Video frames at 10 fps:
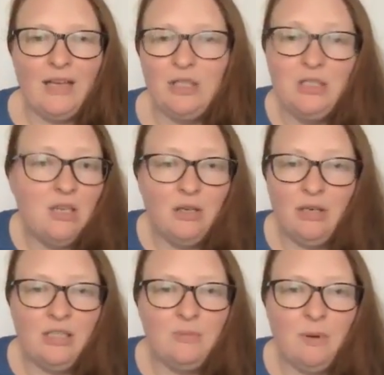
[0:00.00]
She's not a
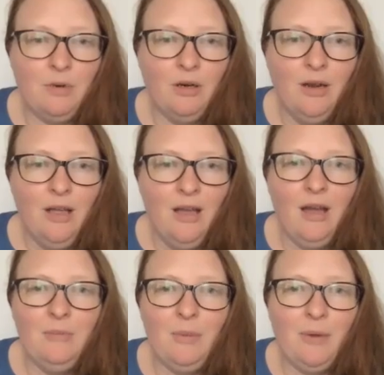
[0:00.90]
Grange member,
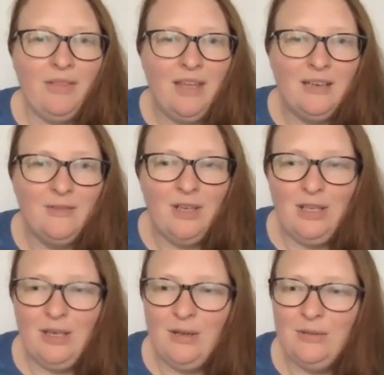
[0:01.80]
but by the end of it, you
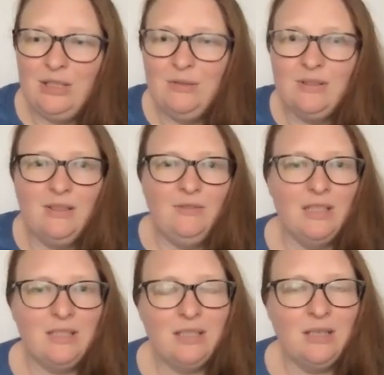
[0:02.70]
know, she was
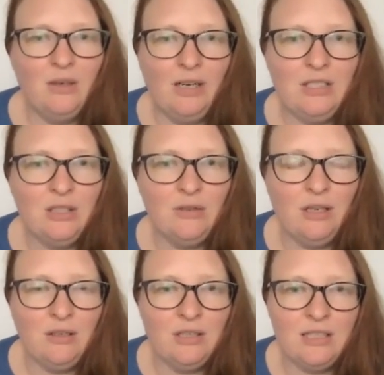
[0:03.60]
convinced that the Grange is a great
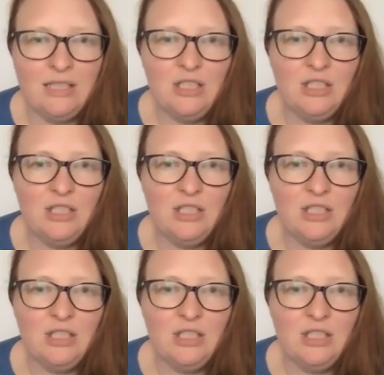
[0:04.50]
organization.